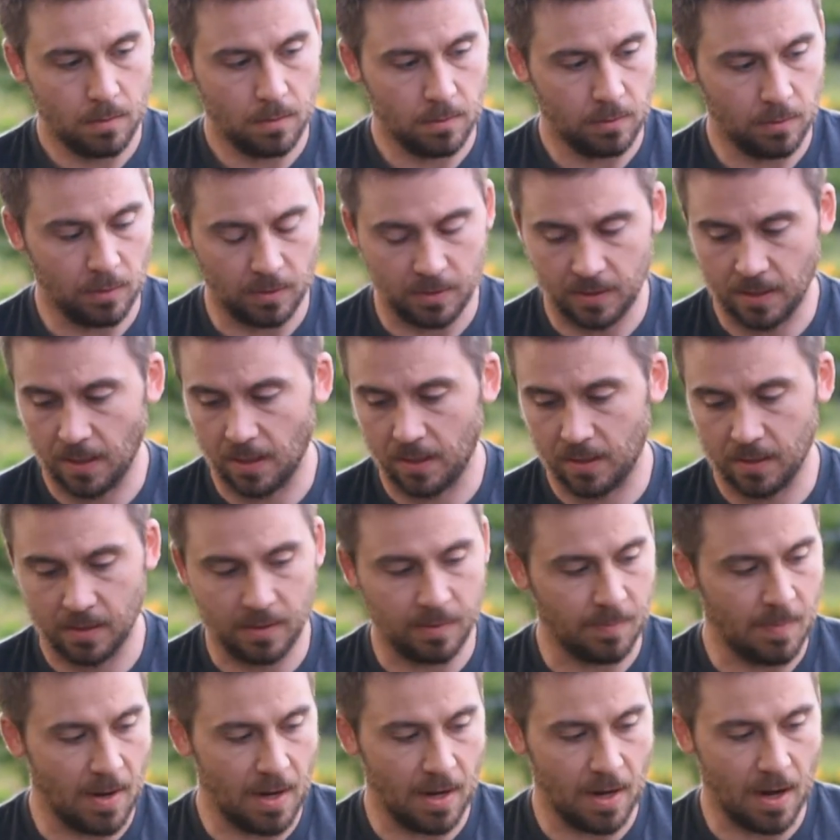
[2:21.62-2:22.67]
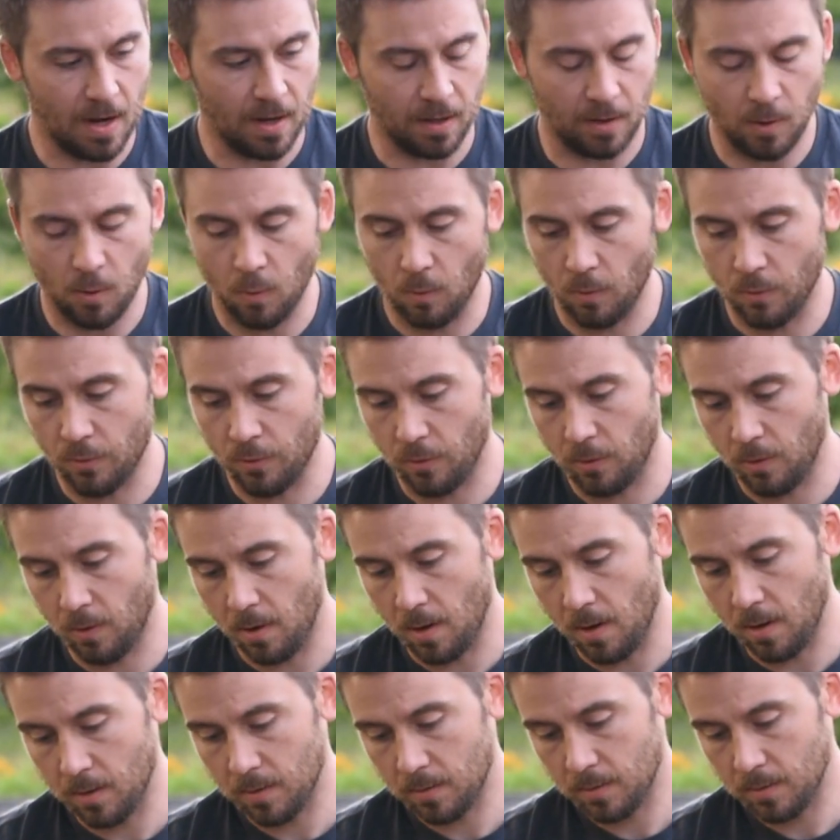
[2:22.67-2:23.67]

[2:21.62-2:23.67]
Looks like it's made out of Cordura.